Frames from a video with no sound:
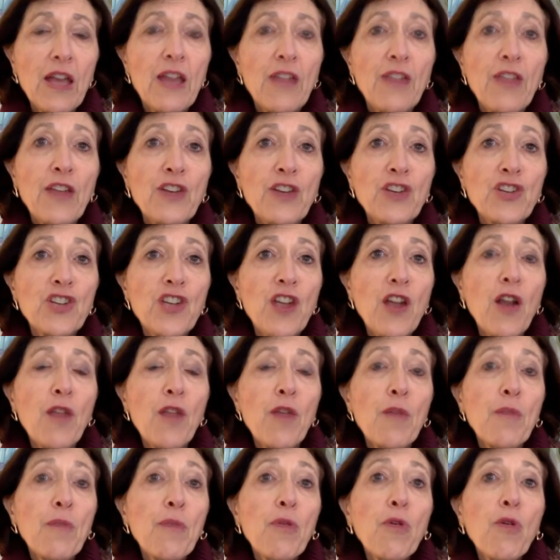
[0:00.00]
they share
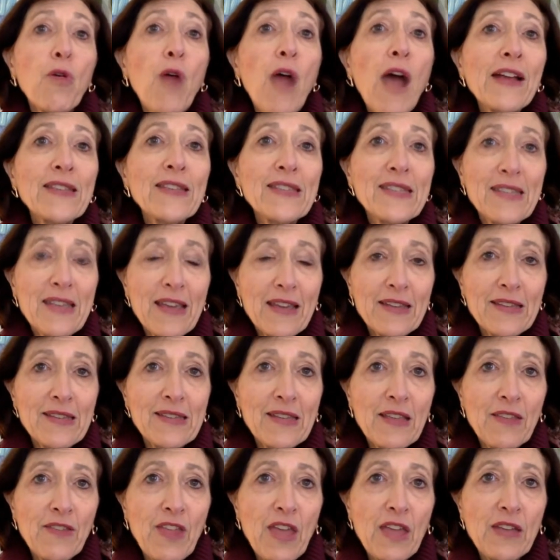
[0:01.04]
the process
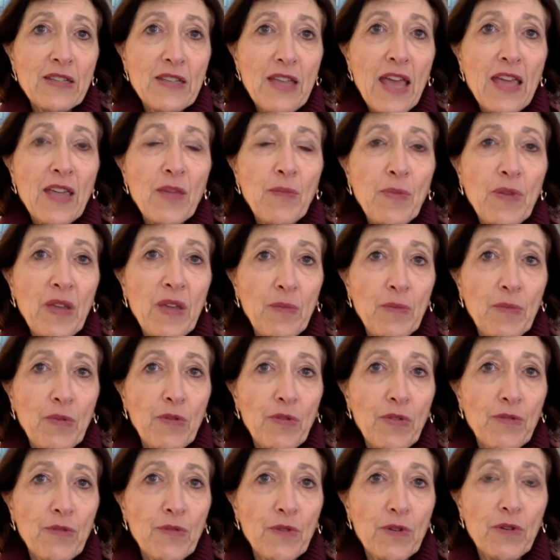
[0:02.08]
that they take
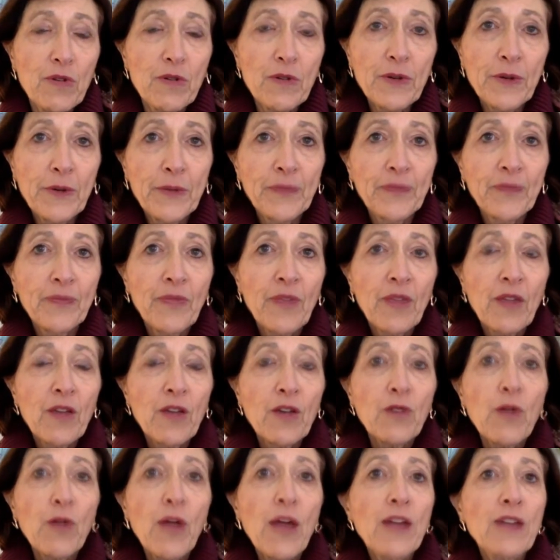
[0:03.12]
people through,
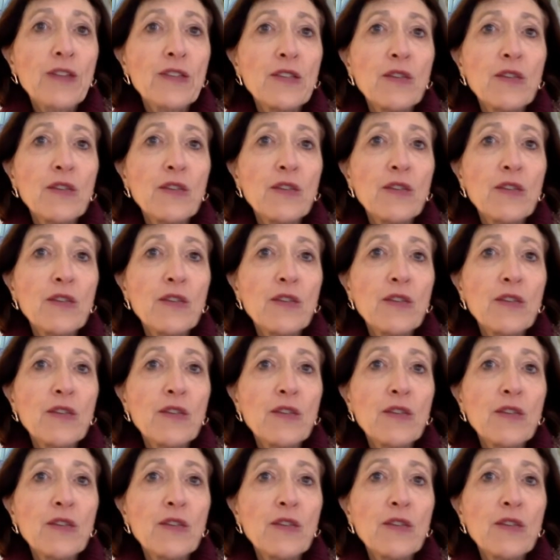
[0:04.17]
right?